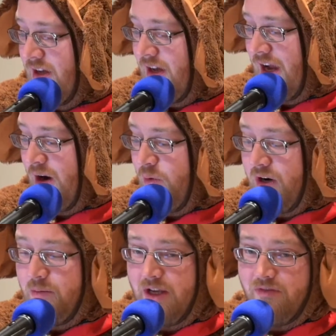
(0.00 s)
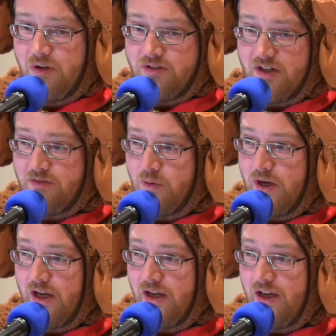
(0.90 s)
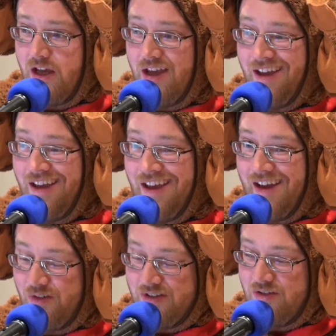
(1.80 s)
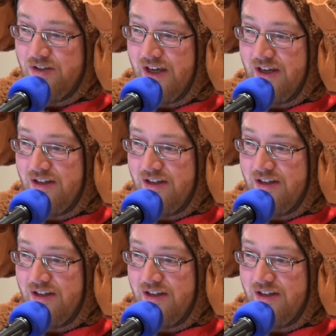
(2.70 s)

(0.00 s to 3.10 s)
We're going to be giving stuff away every single day.